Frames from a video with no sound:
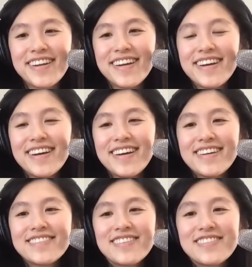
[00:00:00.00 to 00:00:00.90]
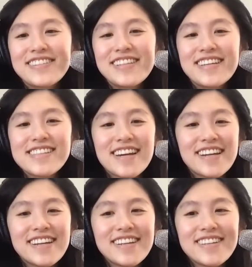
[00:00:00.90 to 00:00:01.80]
We're really
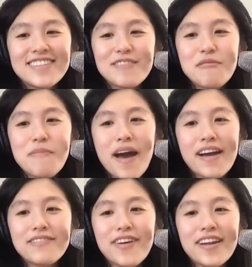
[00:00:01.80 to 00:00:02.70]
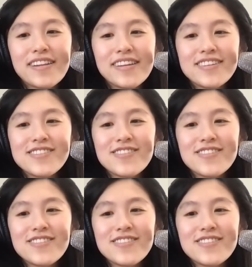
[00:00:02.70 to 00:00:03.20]
excited to be back finally.